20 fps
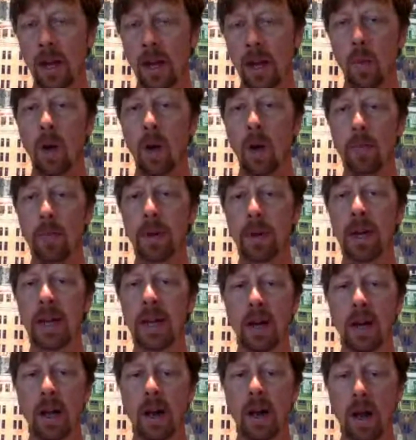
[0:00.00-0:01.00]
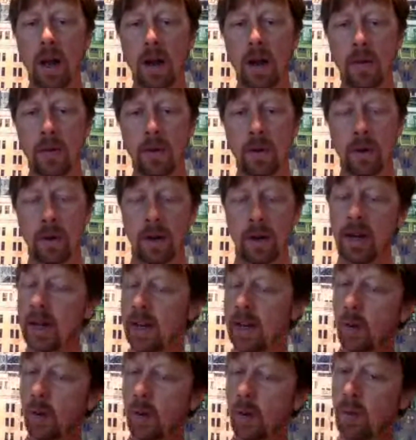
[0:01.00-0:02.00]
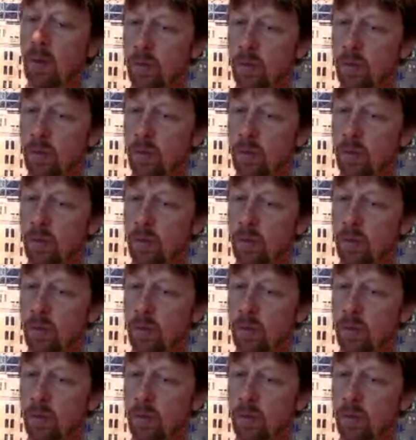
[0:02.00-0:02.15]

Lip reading: while being alone or